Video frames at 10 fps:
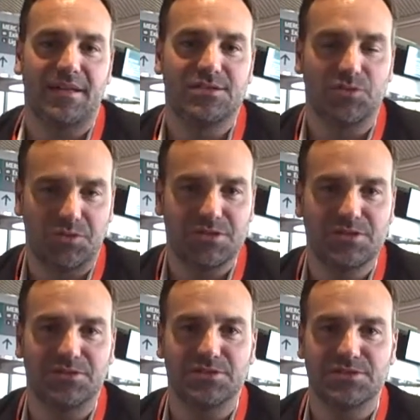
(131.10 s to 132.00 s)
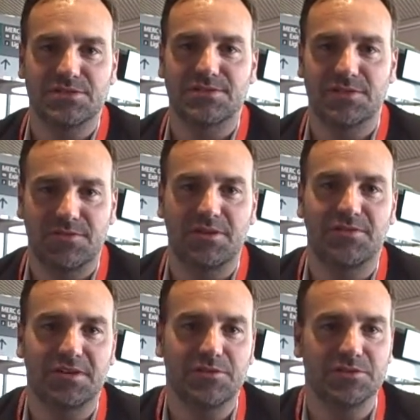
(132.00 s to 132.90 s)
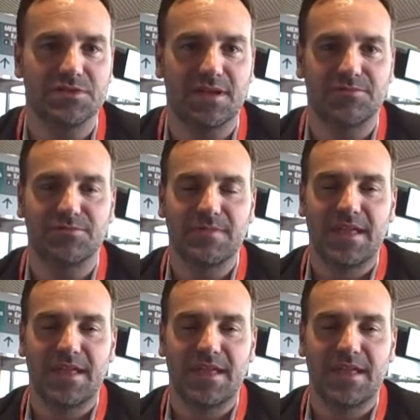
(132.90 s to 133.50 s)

storage solutions. So very, very cool stuff.